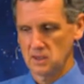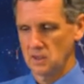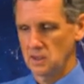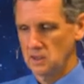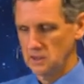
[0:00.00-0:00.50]

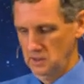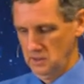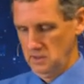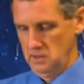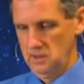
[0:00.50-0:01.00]

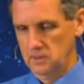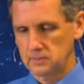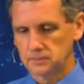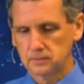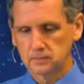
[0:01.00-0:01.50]

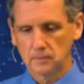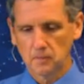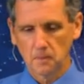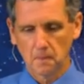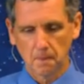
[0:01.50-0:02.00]

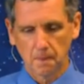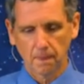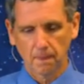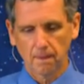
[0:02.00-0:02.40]
No one is speaking in this clip.